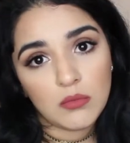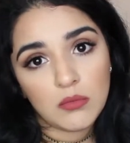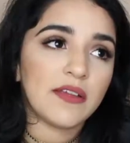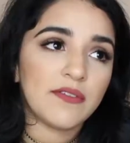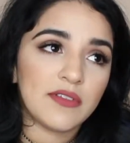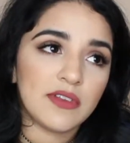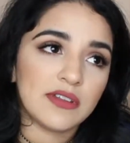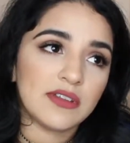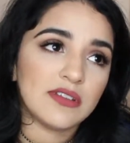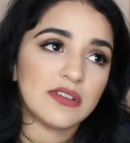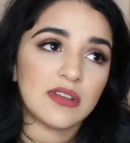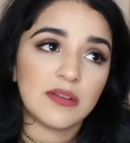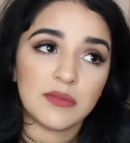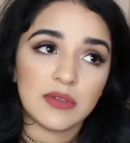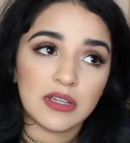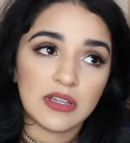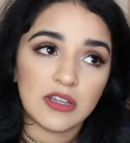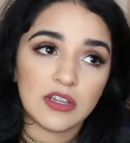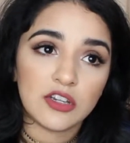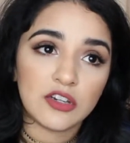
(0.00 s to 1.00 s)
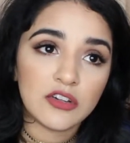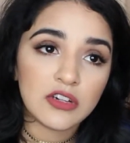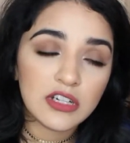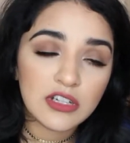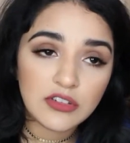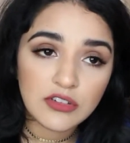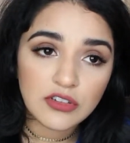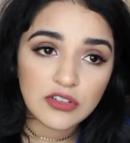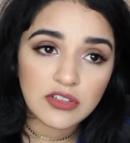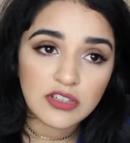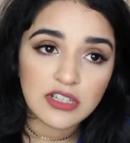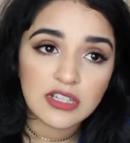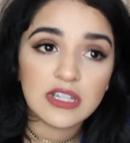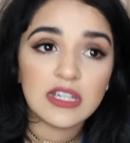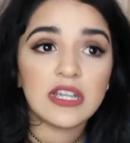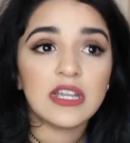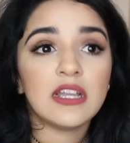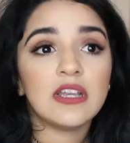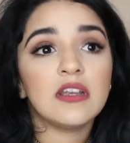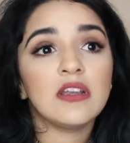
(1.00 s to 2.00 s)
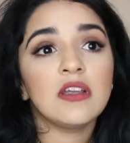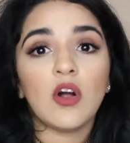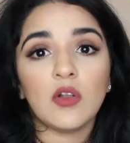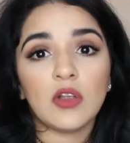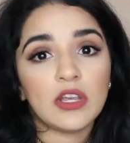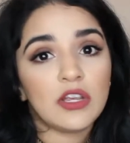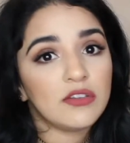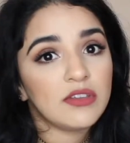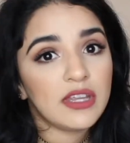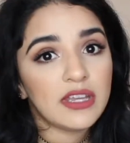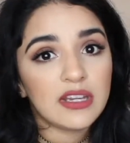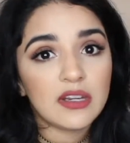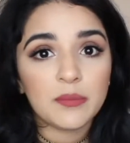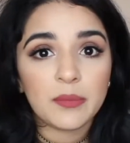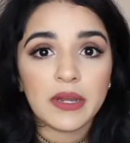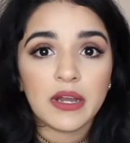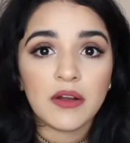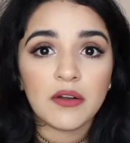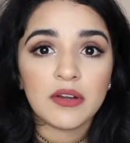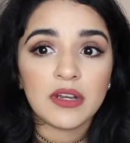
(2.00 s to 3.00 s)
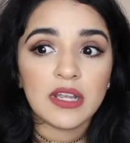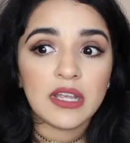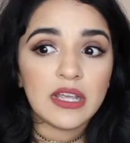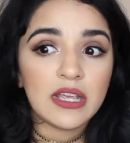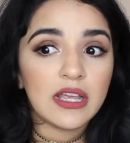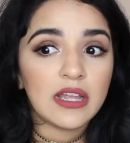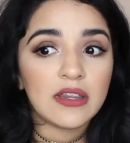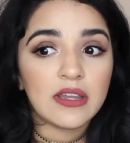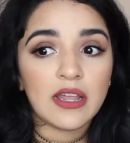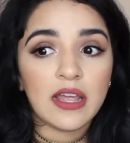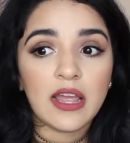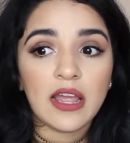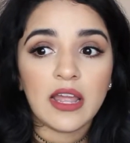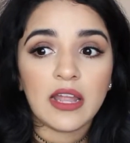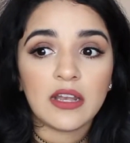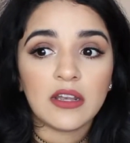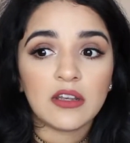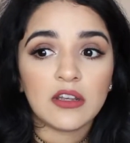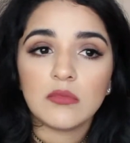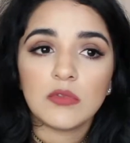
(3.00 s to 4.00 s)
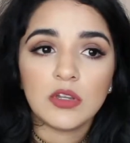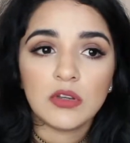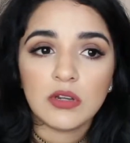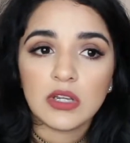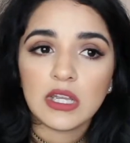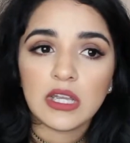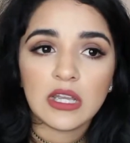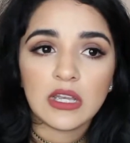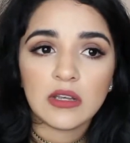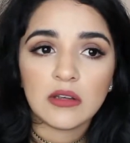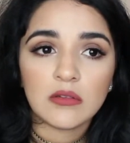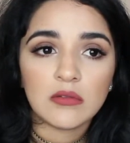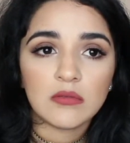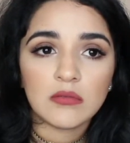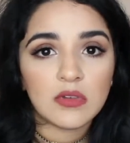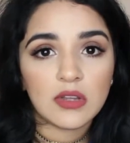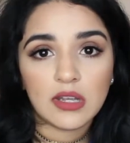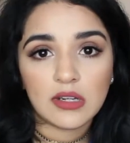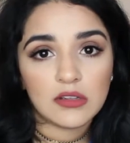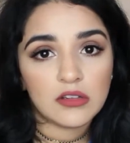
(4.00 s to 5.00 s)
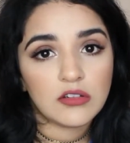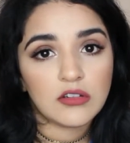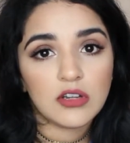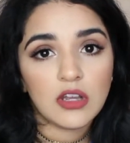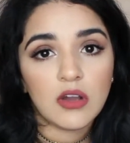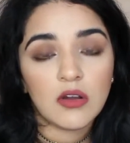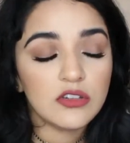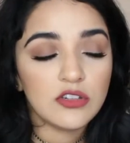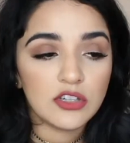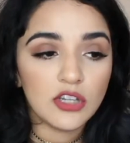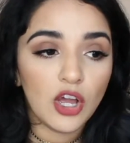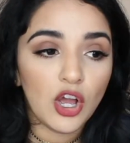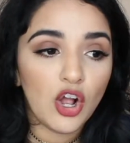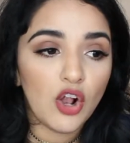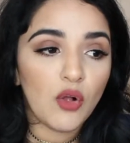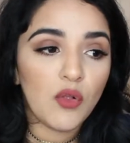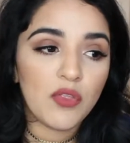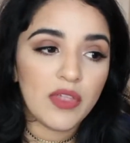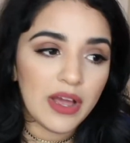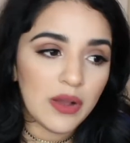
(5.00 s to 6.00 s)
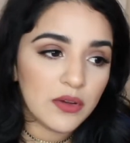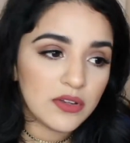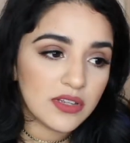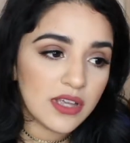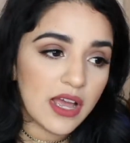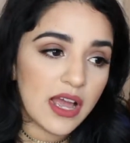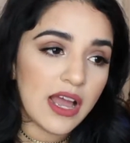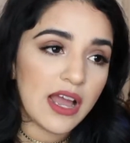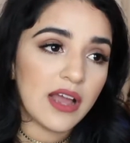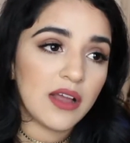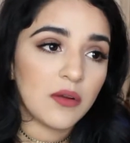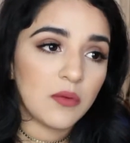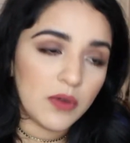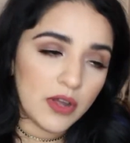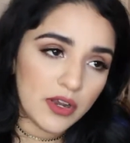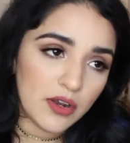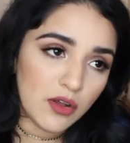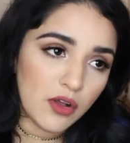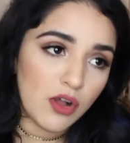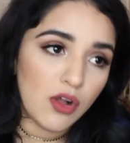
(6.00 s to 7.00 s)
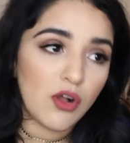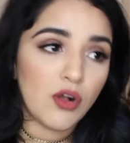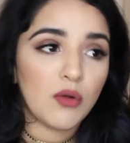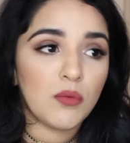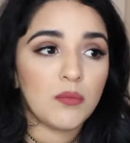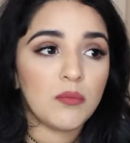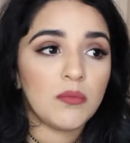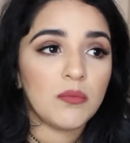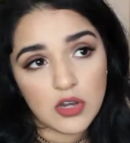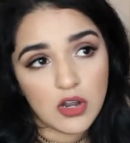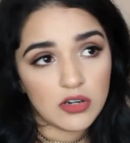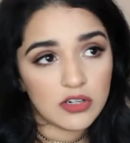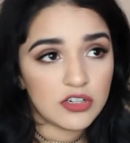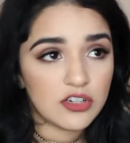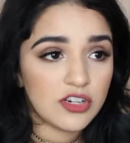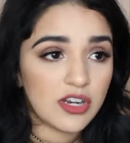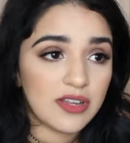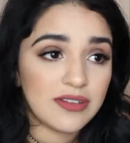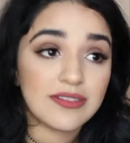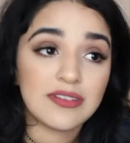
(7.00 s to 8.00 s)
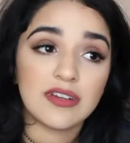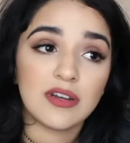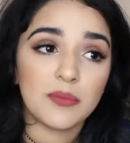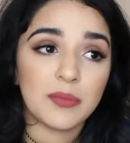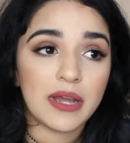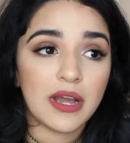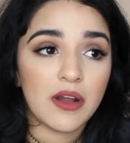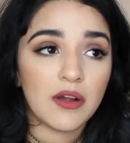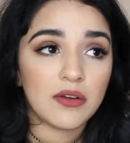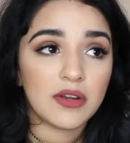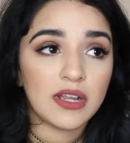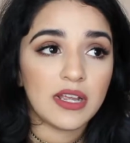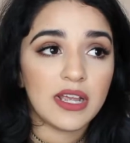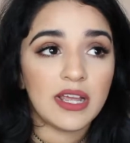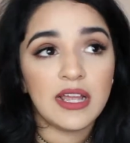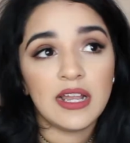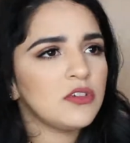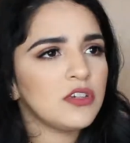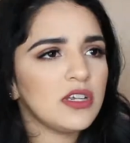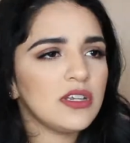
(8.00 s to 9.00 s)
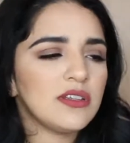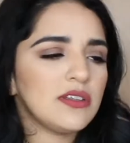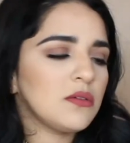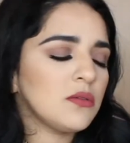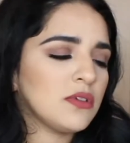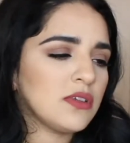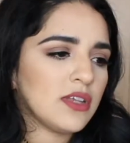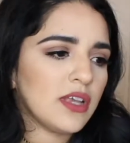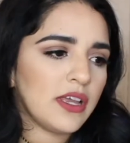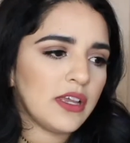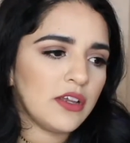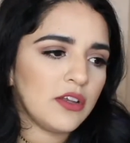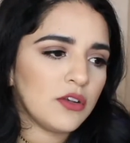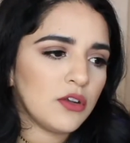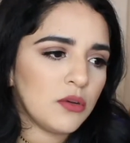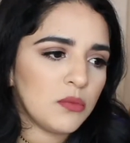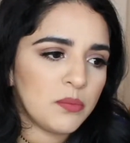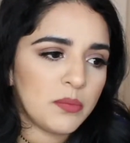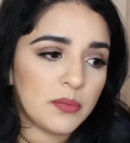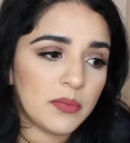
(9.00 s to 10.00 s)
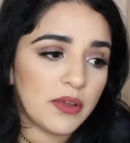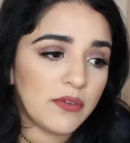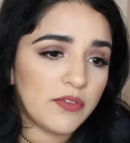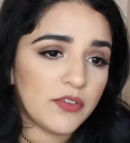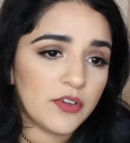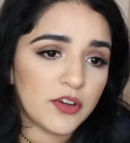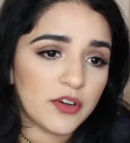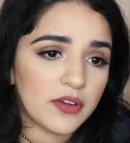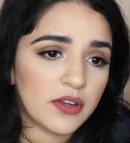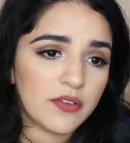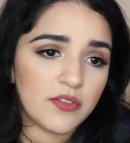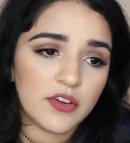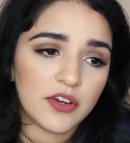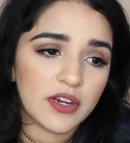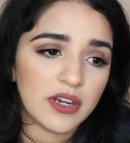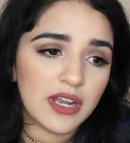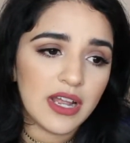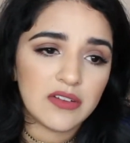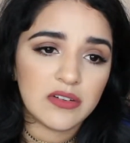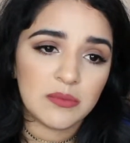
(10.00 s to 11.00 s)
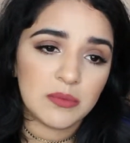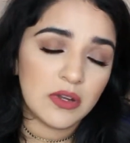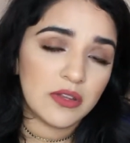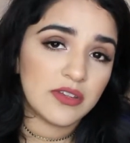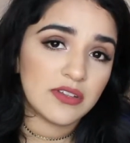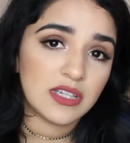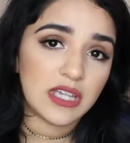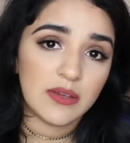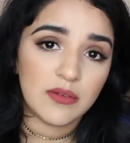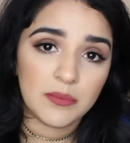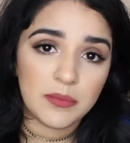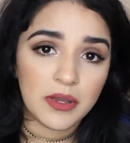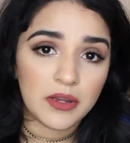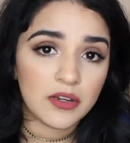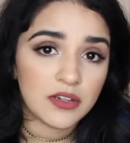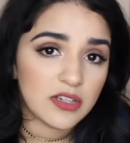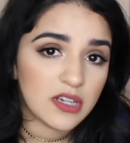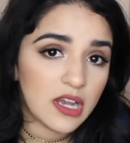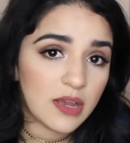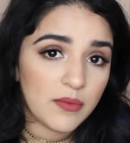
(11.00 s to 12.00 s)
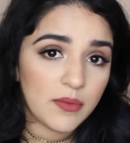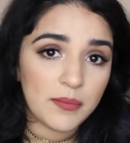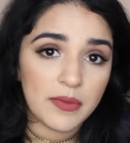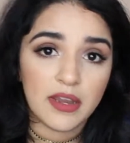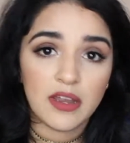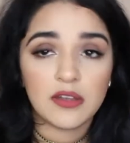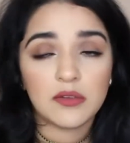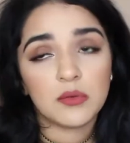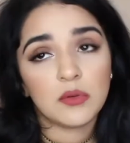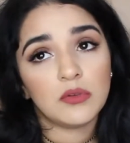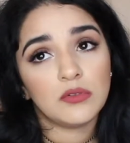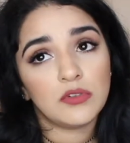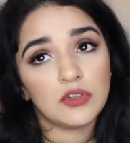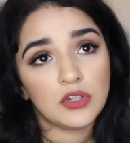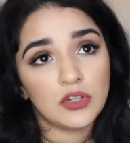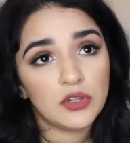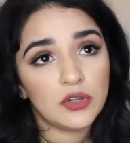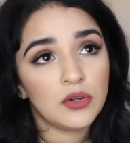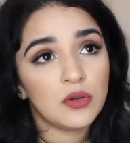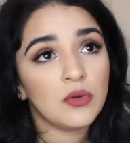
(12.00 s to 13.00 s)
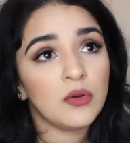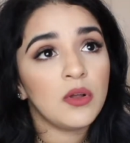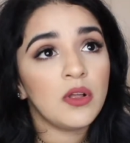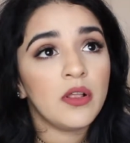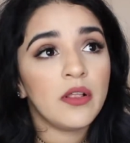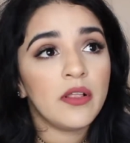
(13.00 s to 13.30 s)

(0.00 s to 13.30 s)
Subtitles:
If this is something that you're interested in, I'll let you think about it and then you can let us know. So that was that. Went home, talked to Jason about it. Jason was like, you know, if you're gonna have them on the same amount of time, you might as well do